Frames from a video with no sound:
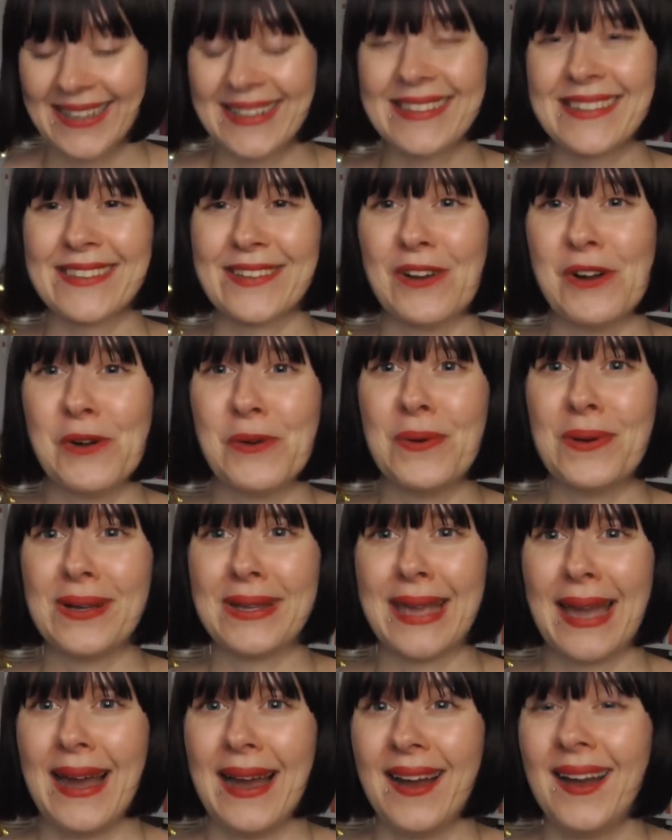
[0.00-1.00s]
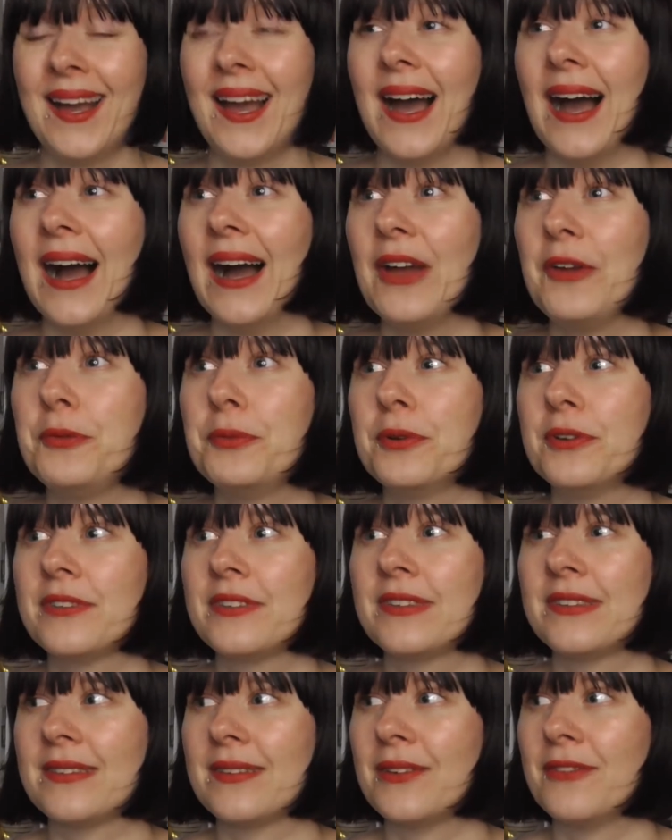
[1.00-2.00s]
So yeah, I
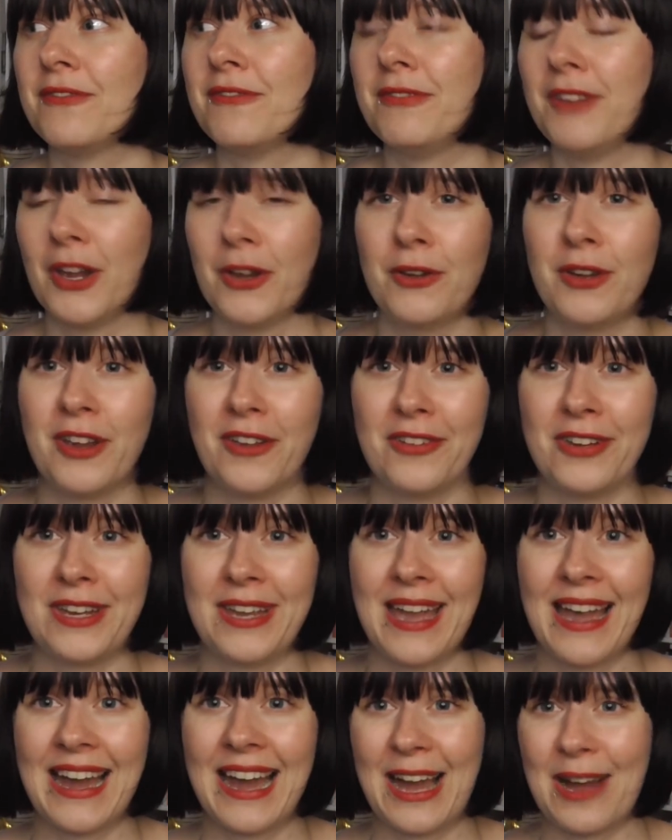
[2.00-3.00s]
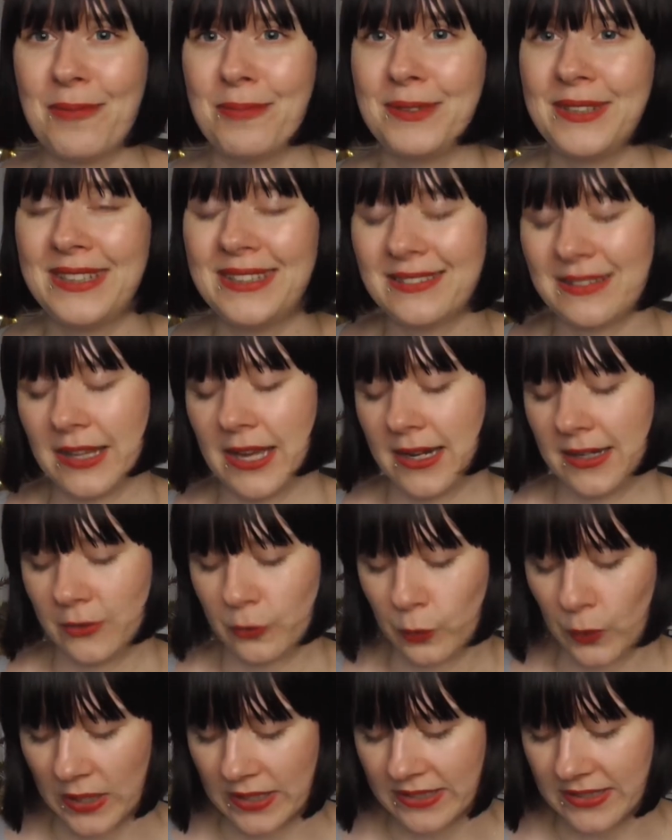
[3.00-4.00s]
was very, very happy that
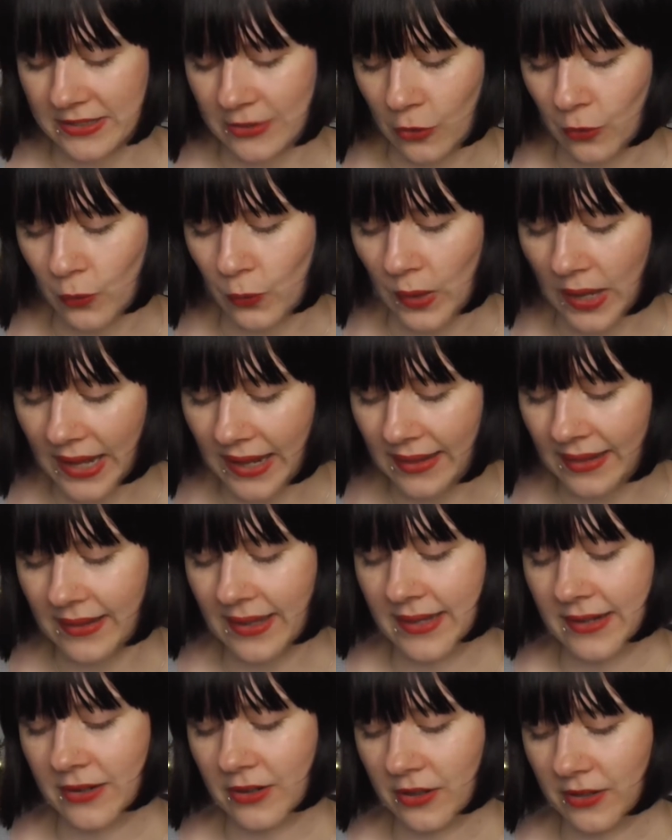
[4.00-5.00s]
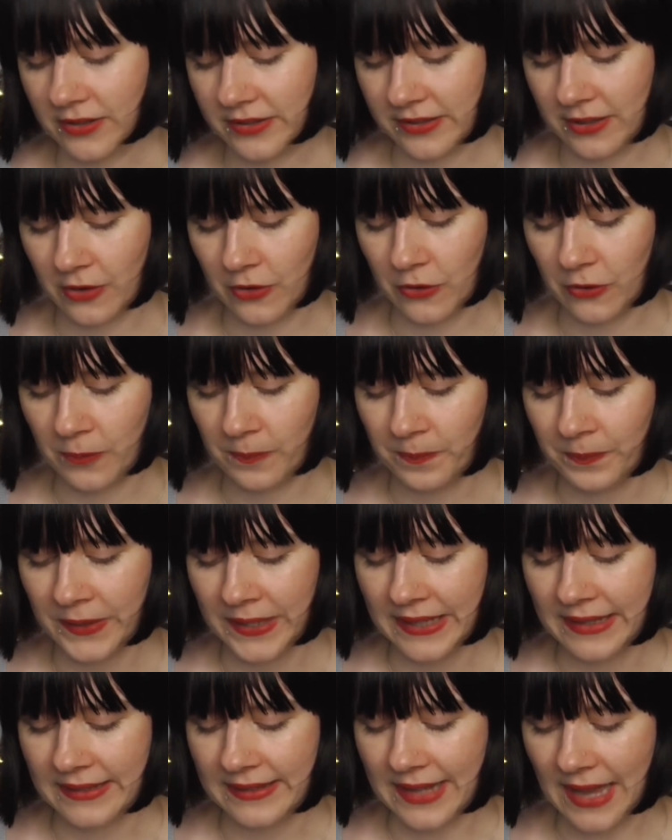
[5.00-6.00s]
it went so well, and also,
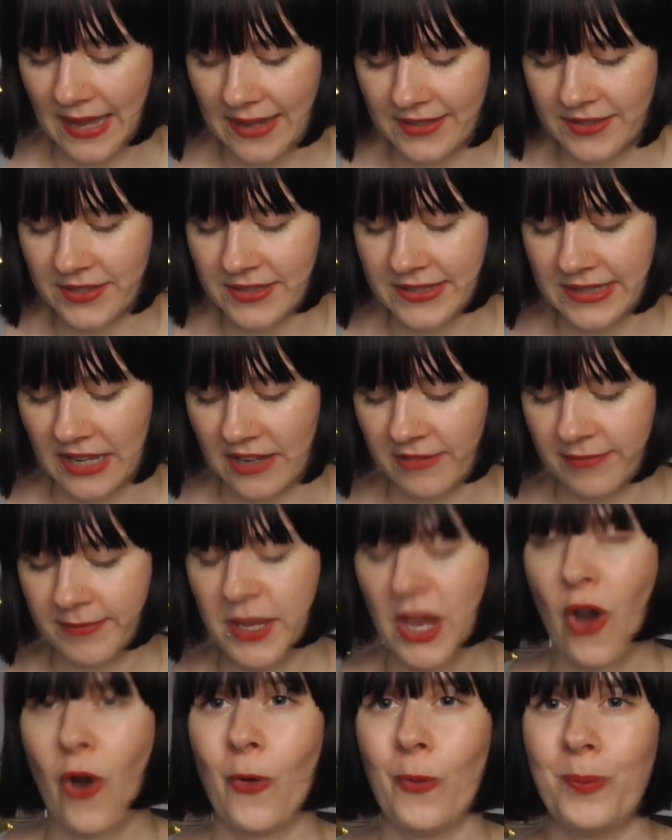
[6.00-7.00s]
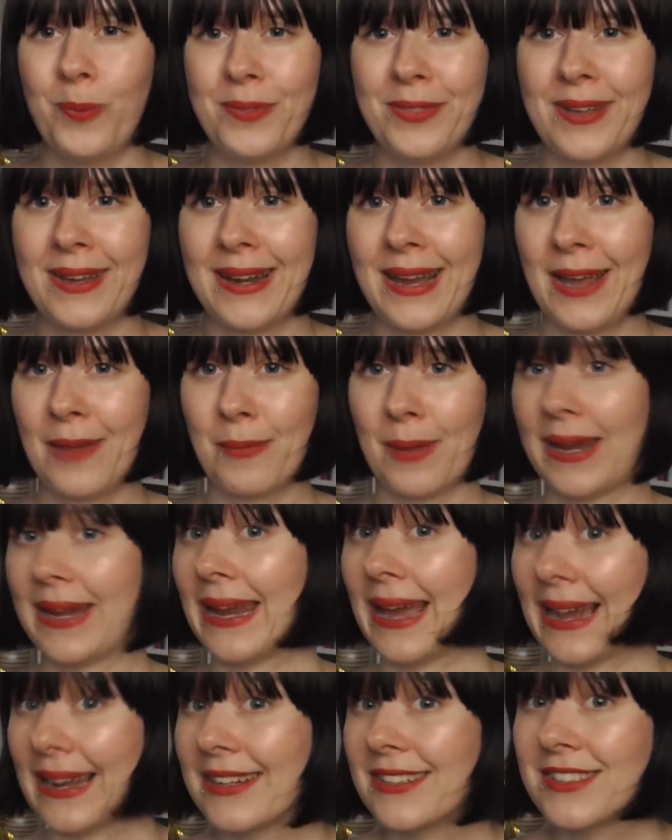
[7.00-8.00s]
yeah, it just gave me hope that I might
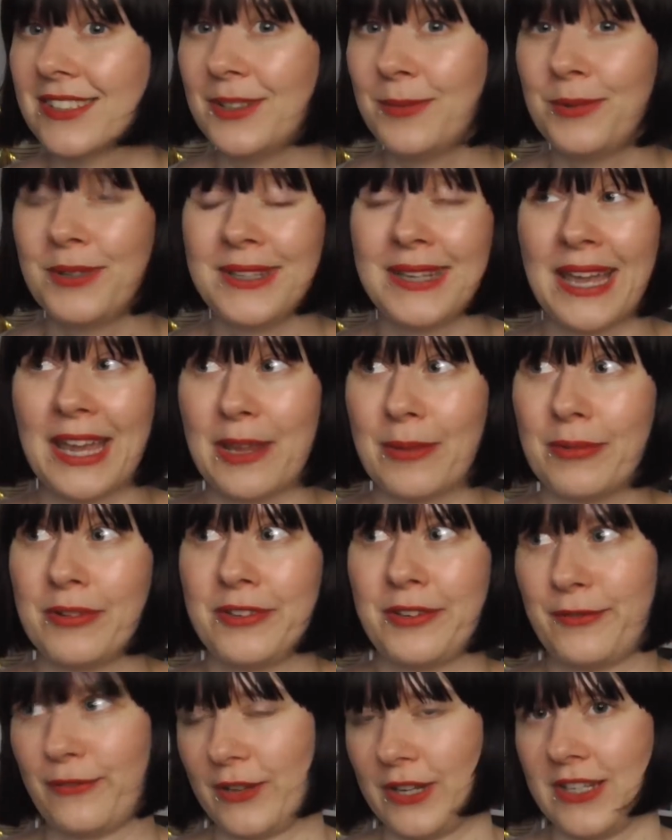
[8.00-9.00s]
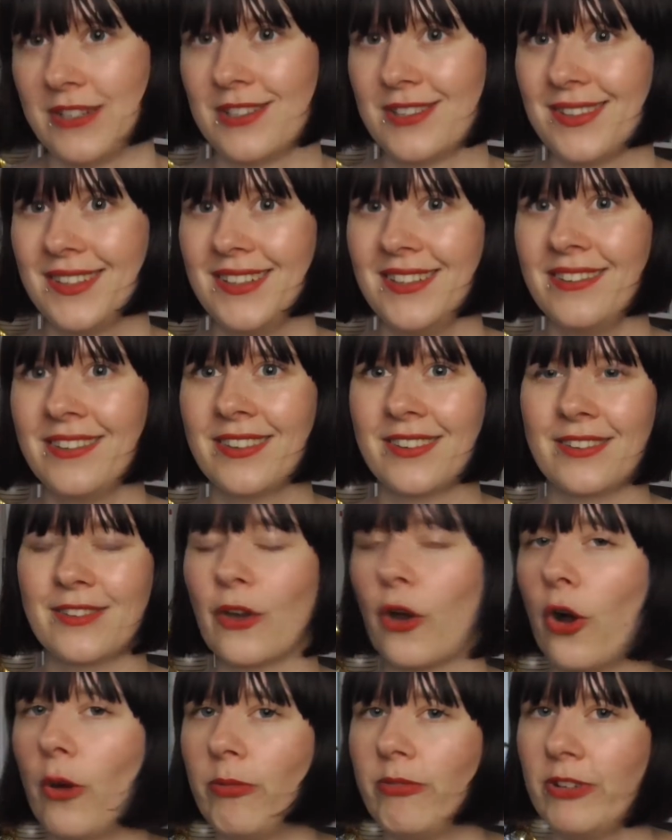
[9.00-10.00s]
actually be able to finish this.
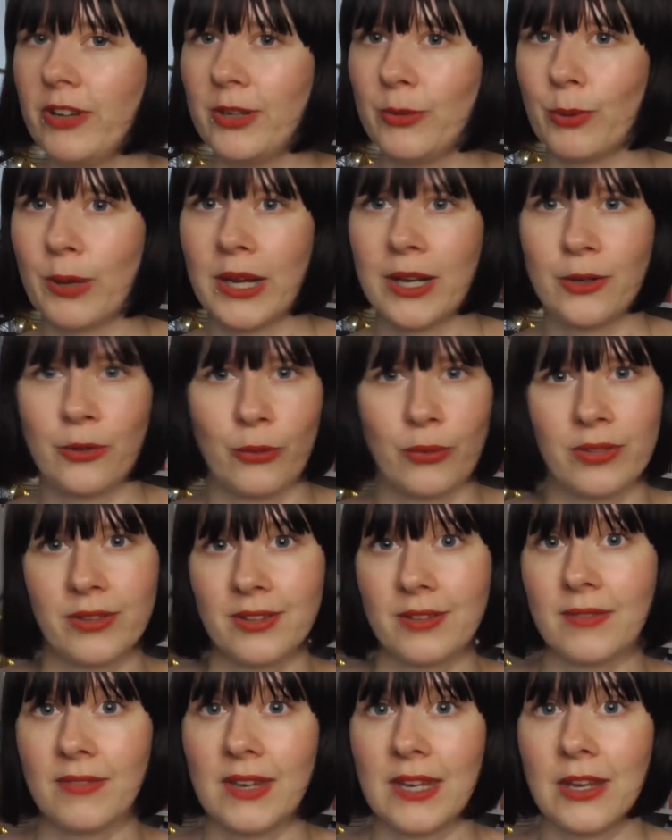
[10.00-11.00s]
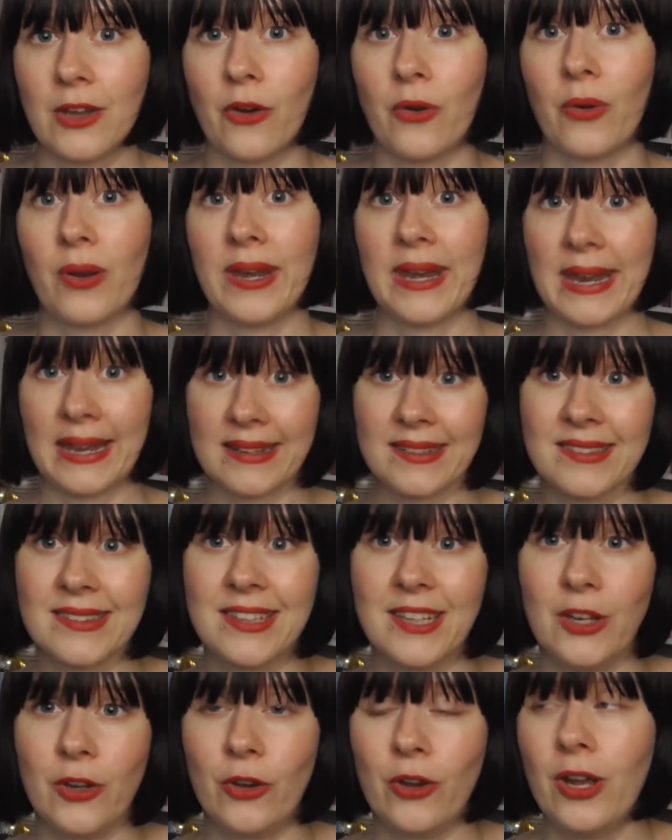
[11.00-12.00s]
So hopefully when I do this video
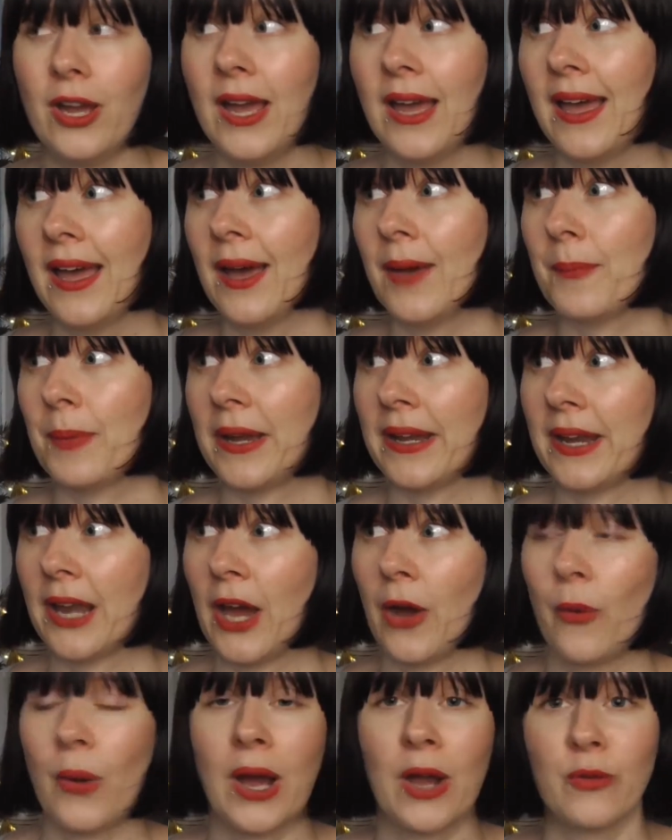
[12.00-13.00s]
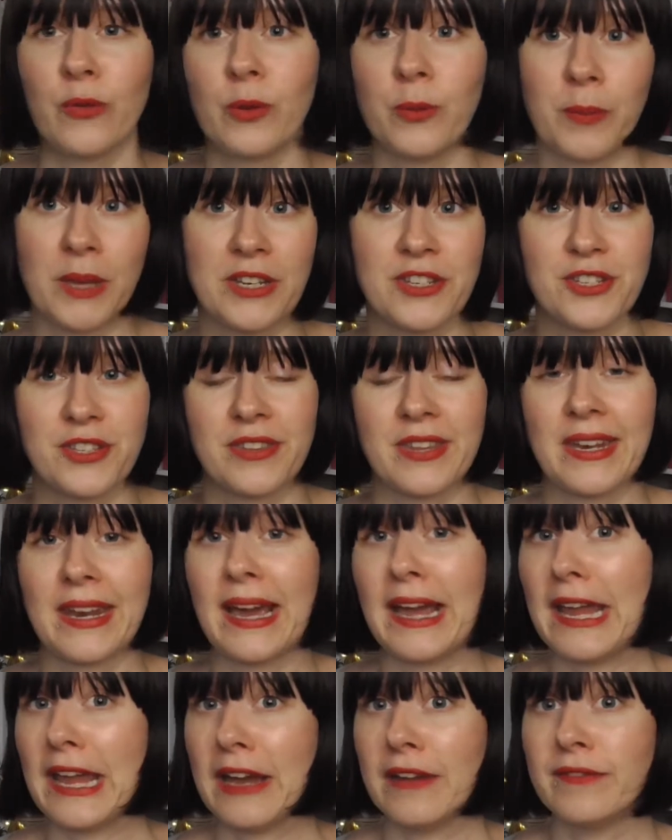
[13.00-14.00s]
next year, by now I will mention that
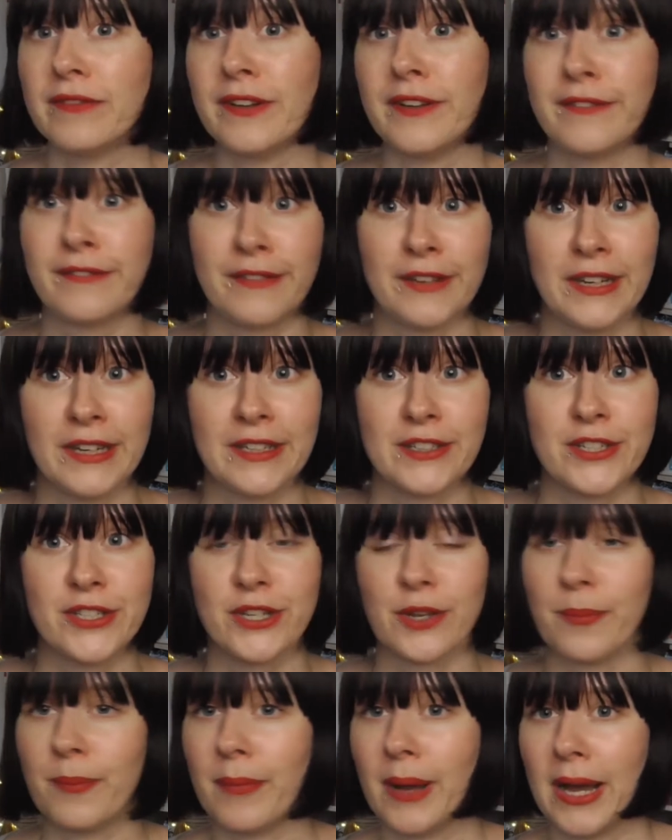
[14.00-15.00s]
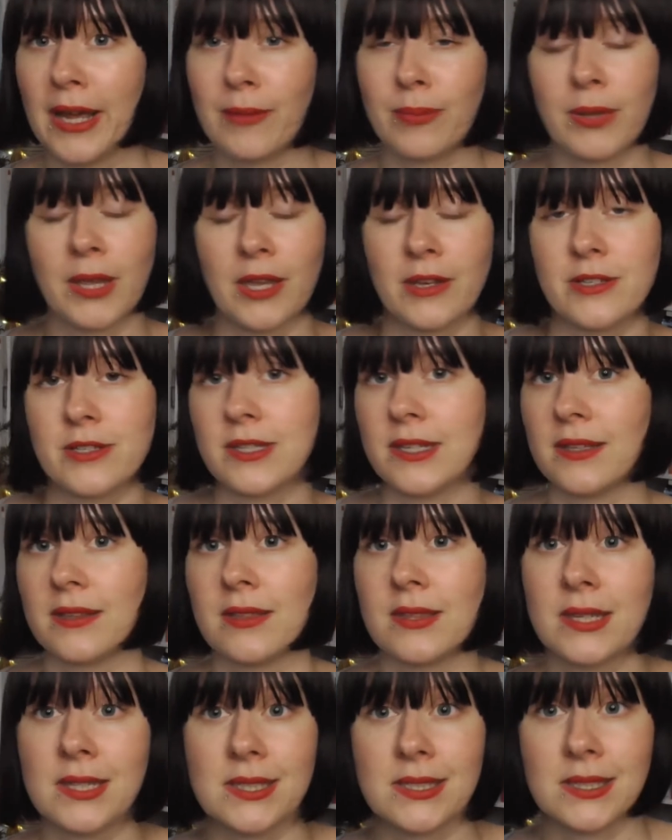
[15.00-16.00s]
I have finished my PhD
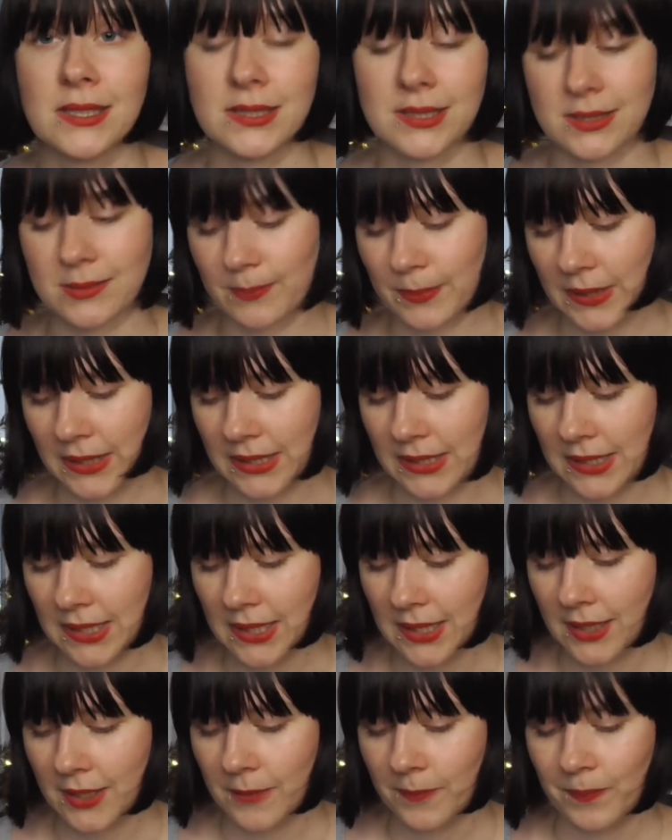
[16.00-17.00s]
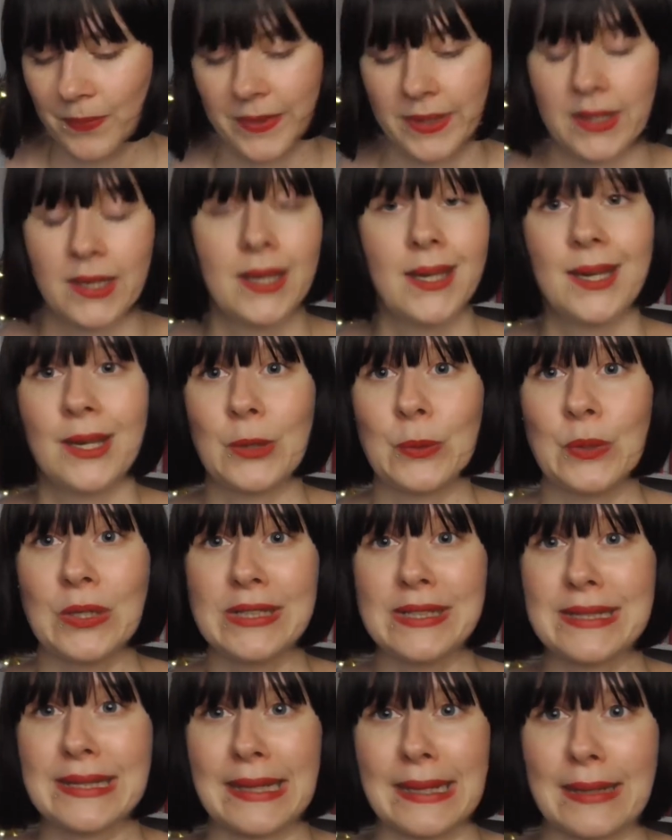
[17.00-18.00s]
thesis, but
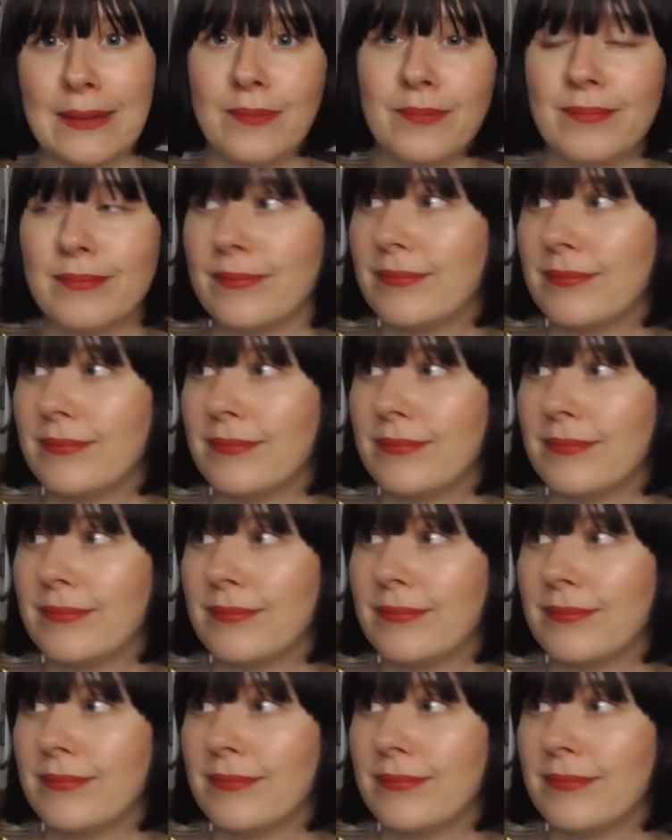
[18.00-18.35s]
we'll see.